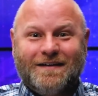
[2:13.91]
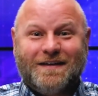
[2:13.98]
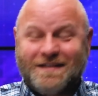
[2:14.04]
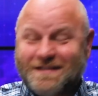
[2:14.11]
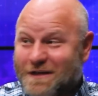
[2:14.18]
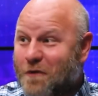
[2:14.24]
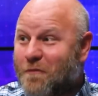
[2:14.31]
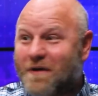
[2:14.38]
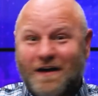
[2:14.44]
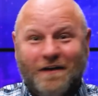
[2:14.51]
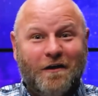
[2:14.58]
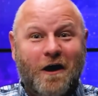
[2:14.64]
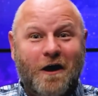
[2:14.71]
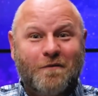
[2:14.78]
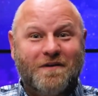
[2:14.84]
Because you went
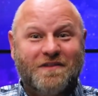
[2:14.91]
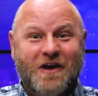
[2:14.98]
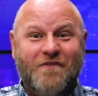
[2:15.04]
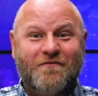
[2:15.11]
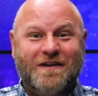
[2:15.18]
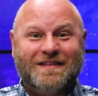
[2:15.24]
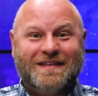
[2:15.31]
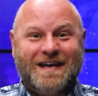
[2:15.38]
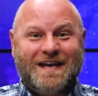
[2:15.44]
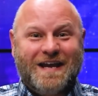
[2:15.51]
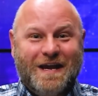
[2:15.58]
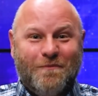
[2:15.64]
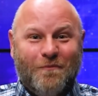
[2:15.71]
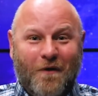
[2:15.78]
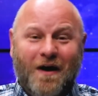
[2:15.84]
along with everything
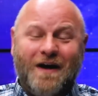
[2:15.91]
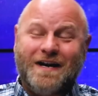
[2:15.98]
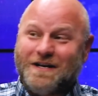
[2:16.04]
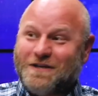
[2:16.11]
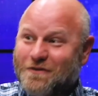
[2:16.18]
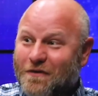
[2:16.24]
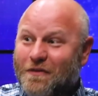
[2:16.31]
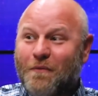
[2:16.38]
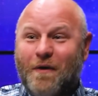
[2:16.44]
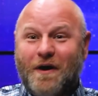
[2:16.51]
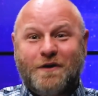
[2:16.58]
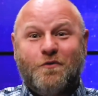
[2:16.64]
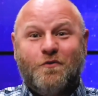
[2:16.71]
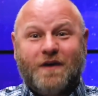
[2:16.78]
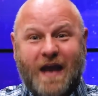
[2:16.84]
he wanted. You're the
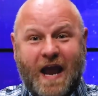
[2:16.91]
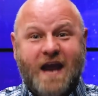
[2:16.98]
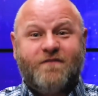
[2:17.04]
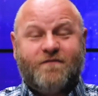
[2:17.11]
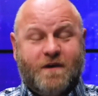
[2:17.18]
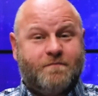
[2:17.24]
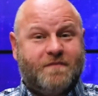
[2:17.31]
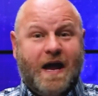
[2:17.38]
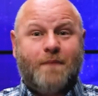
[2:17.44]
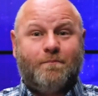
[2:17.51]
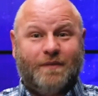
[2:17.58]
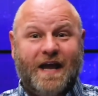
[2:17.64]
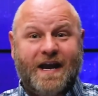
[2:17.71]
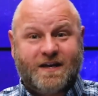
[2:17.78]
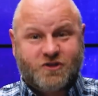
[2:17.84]
one who gave him
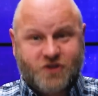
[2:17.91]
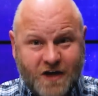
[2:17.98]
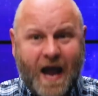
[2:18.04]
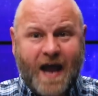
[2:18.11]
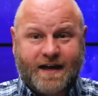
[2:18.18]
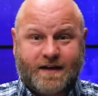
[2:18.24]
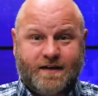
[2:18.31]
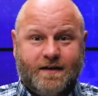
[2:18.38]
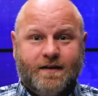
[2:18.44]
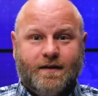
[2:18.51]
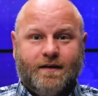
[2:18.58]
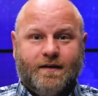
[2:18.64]
that blank check.